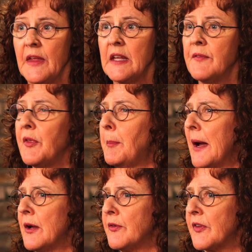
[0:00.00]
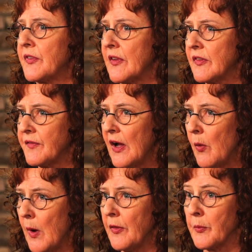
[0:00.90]
They give the buyers a sense of how
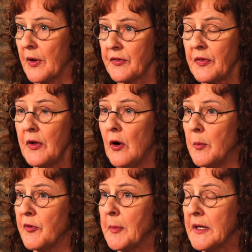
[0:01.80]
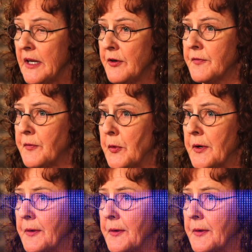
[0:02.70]
well the rest of the home has been cared for.